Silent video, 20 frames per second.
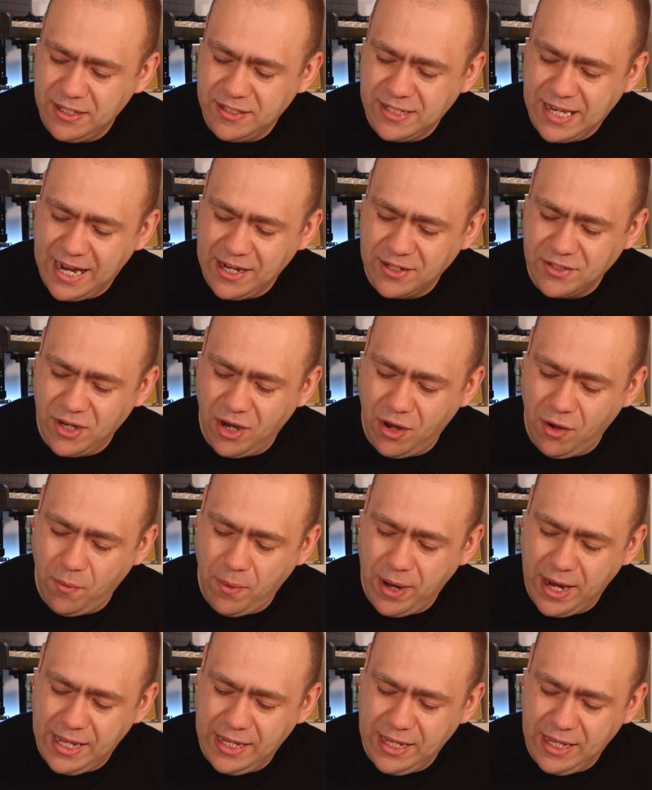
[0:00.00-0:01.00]
tactile
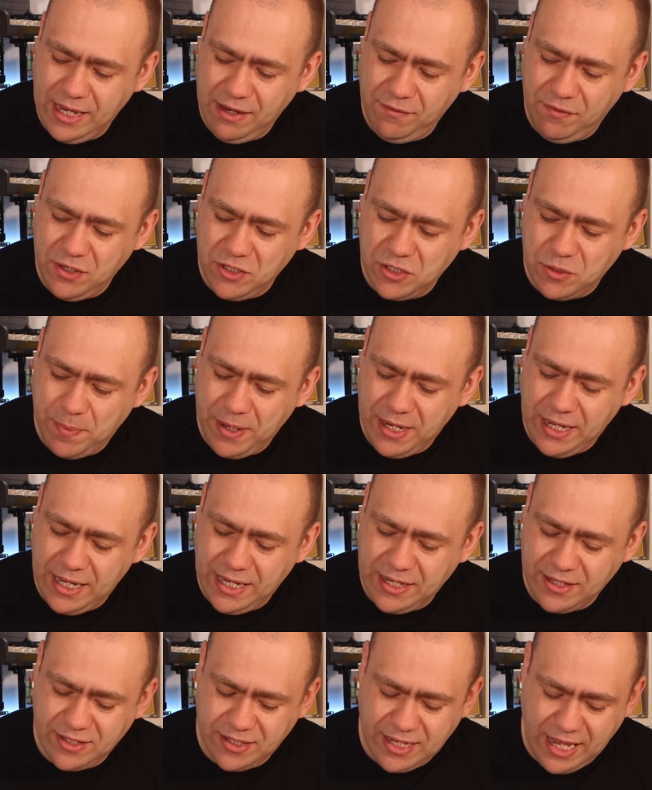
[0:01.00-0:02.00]
way that if you spin
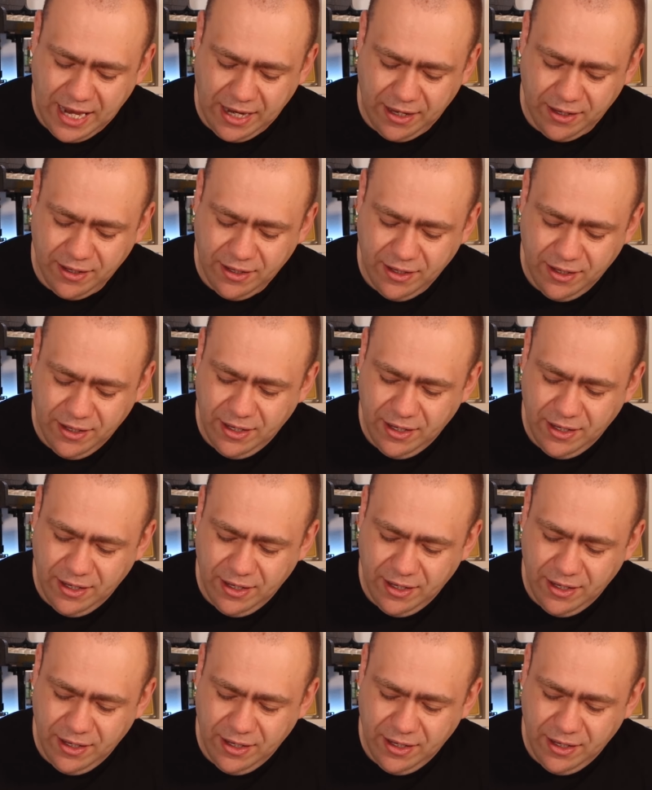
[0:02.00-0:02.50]
this thing,